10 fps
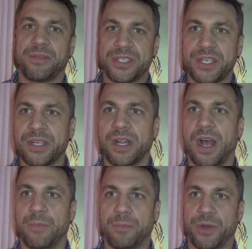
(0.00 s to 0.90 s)
Rizzer.
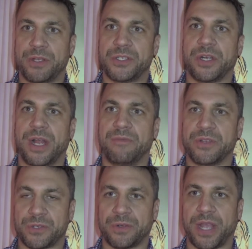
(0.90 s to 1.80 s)
I'm a producer at
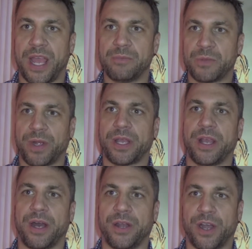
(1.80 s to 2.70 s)
Visceral Games
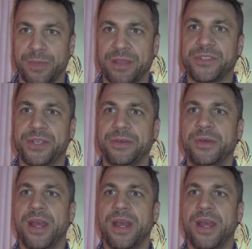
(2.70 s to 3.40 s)
working on Army of Two,